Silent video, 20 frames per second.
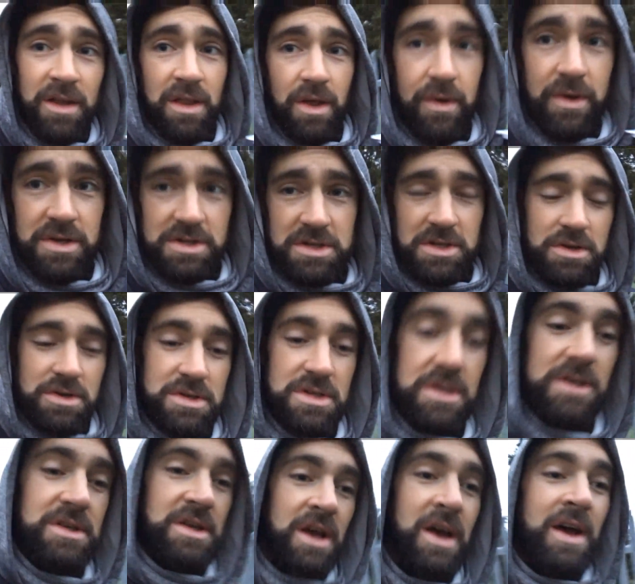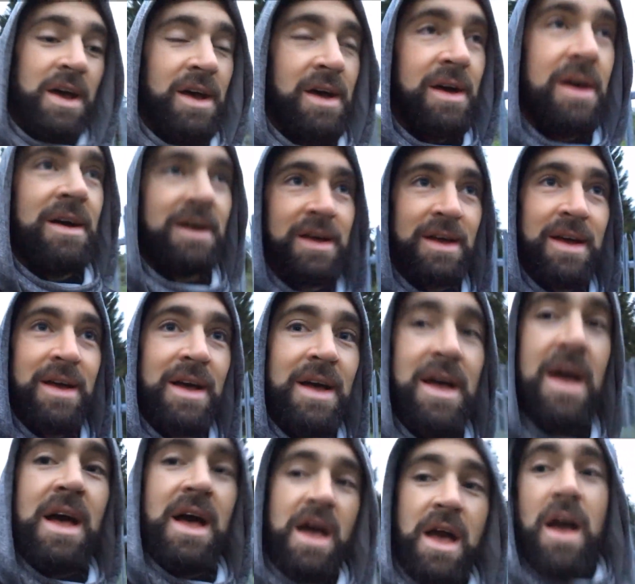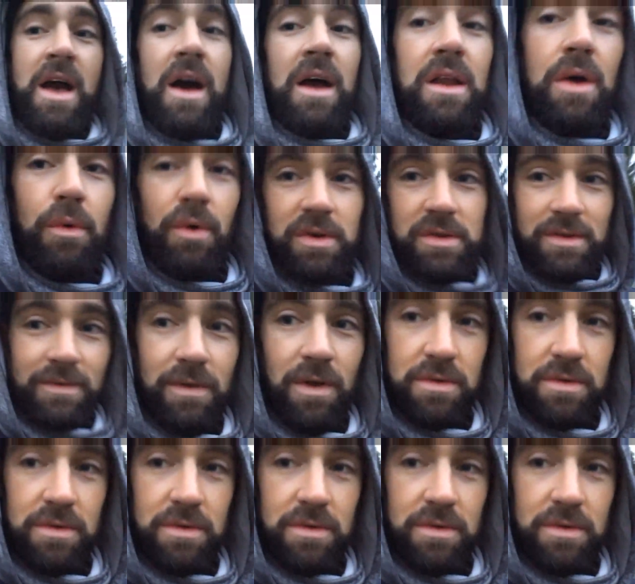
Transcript: No excuses. And I wanted to